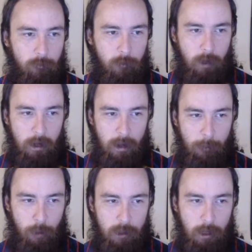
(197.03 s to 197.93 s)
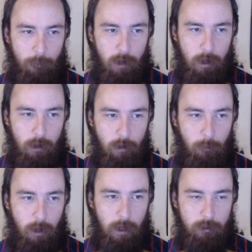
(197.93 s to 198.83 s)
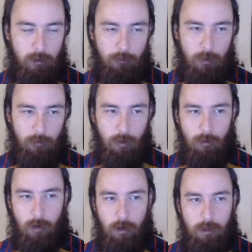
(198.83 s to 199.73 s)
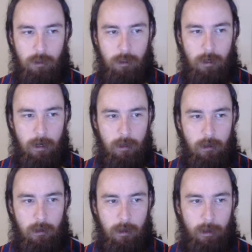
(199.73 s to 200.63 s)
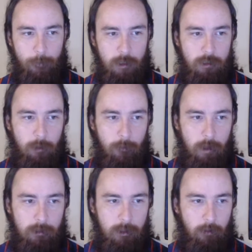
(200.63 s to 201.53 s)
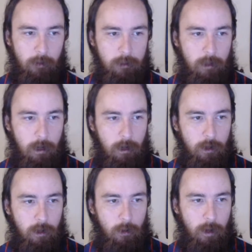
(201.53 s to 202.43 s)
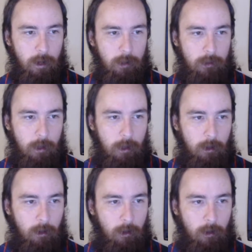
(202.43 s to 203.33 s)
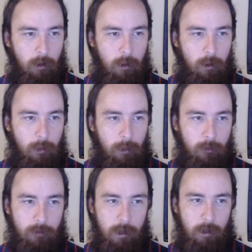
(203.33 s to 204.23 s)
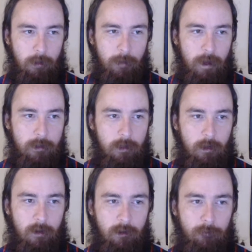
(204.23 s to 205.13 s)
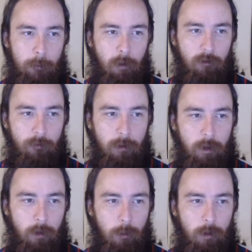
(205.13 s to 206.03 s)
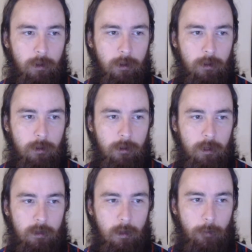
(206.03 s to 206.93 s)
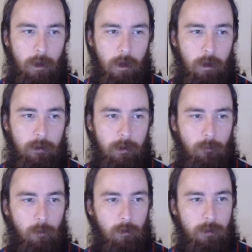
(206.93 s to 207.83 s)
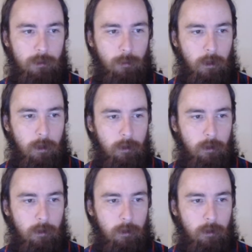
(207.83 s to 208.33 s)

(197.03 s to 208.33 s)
I put it other blocks. So if you are interested in any game system that's not listed there, you can go ahead and hit that. Second, I'm asking if people are familiar with D&D Beyond and Roll-D20.